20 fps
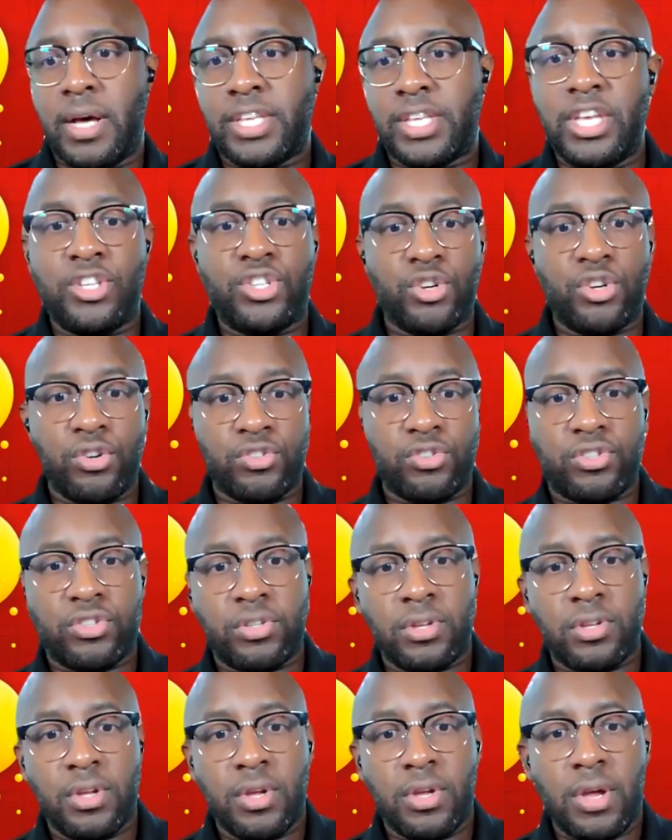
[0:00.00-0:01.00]

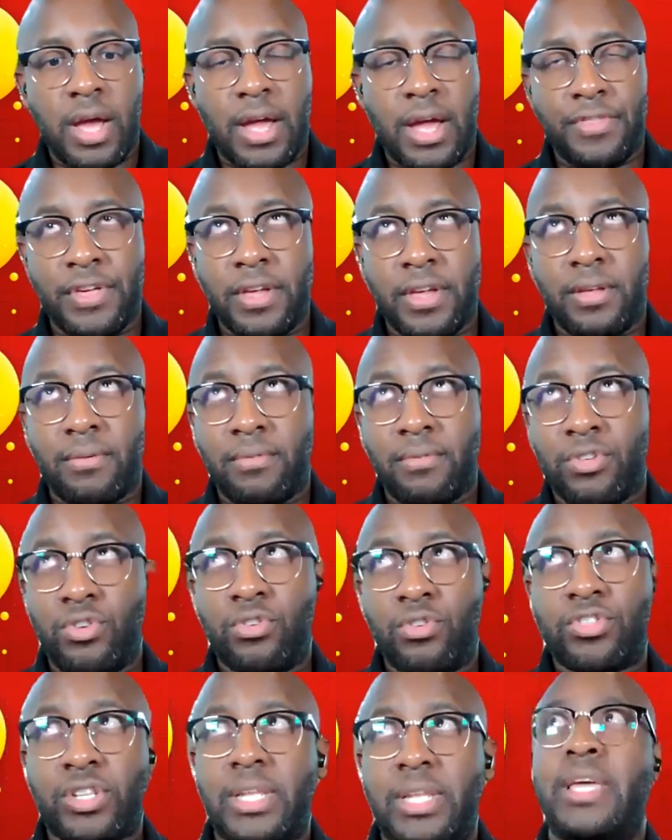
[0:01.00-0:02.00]
teachers. I think
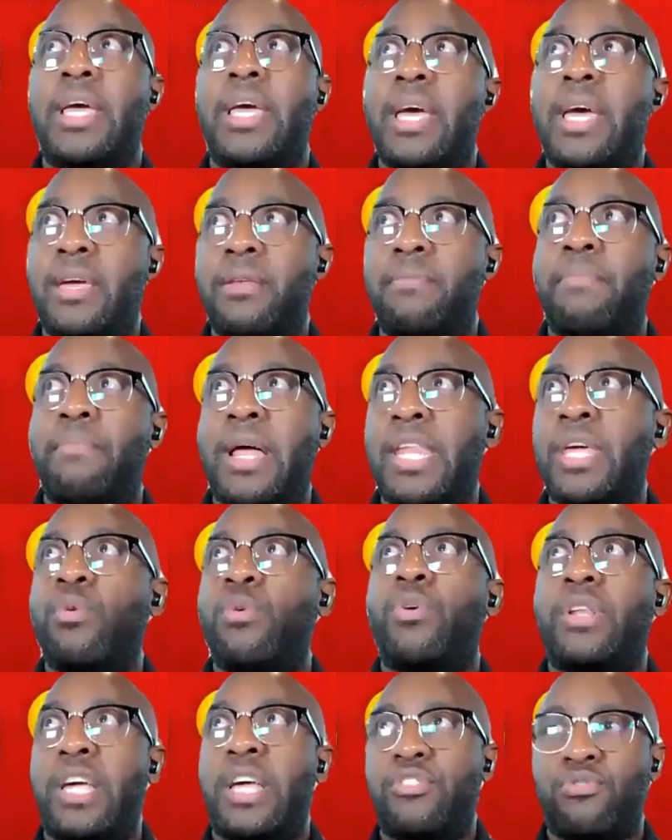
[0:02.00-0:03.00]
usually in
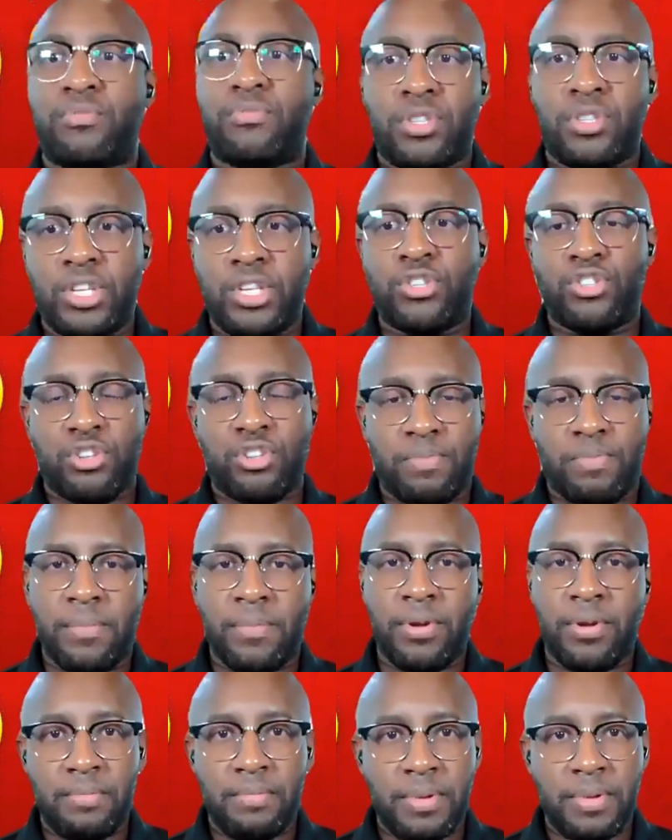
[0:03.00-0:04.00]
bilingual classrooms, the teachers are
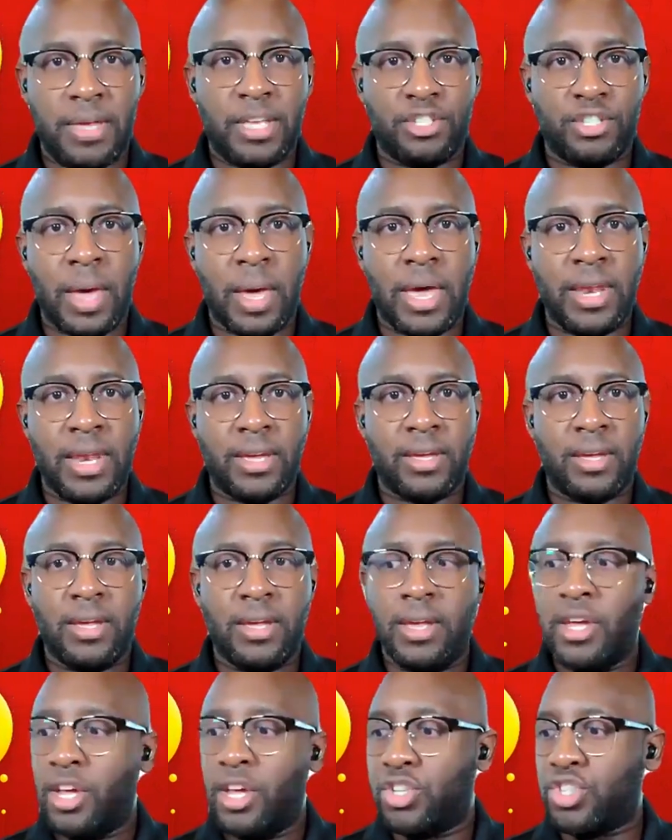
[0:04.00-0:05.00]
probably going to be Hispanic.
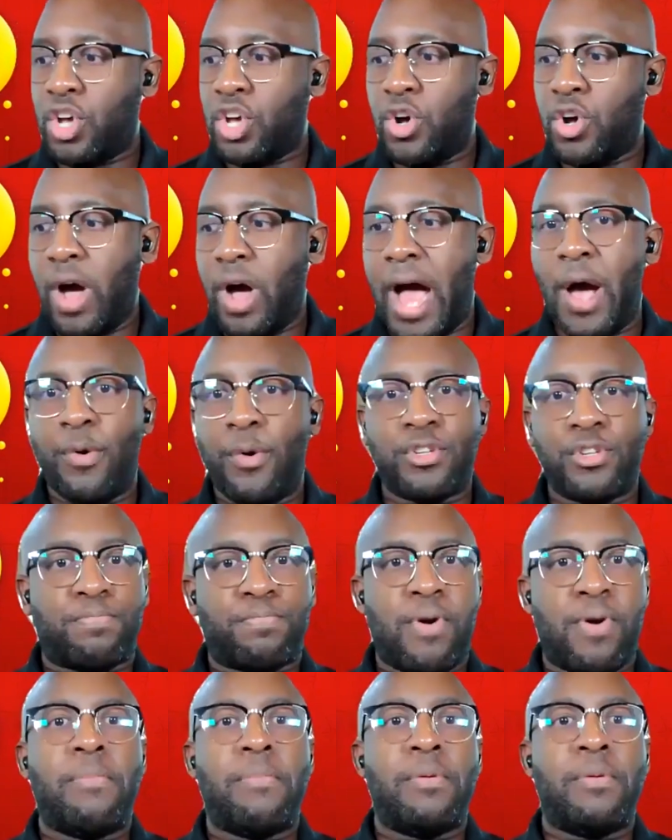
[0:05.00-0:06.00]
So I was
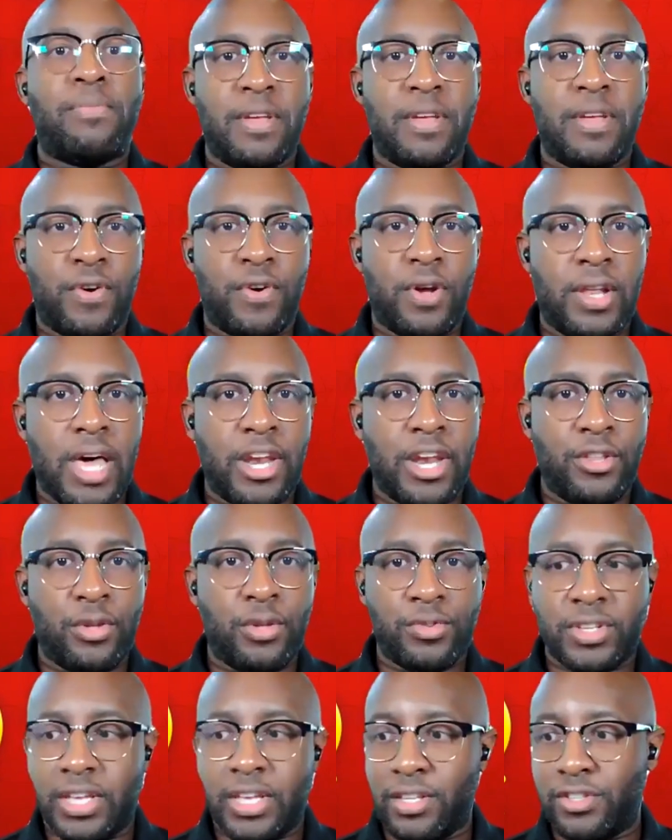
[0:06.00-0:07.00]
probably for a lot of
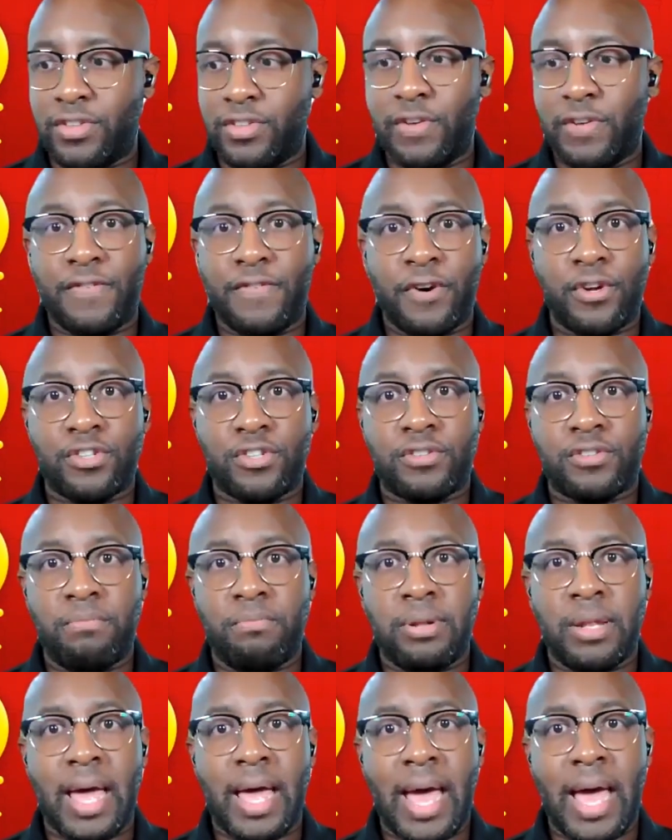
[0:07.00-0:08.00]
those kids the
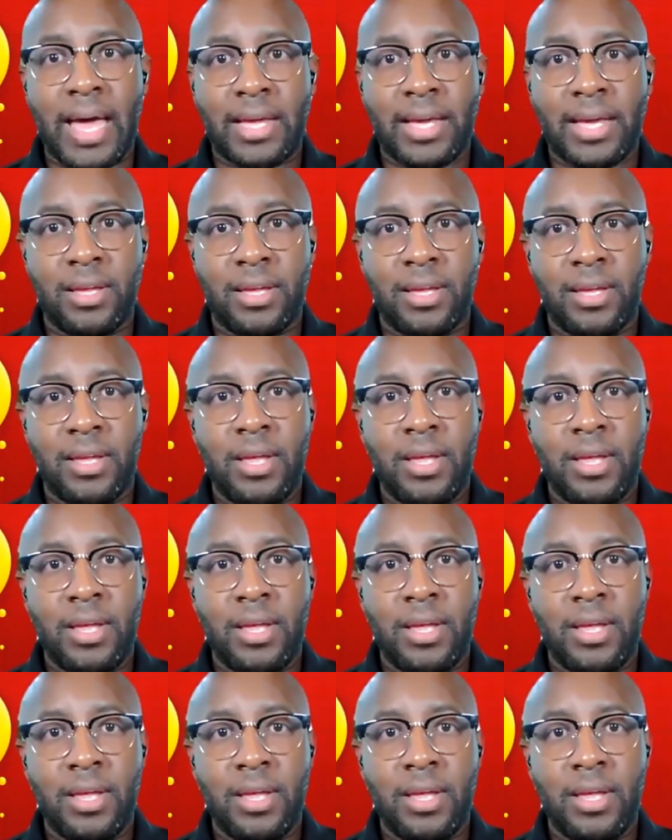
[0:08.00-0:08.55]
first black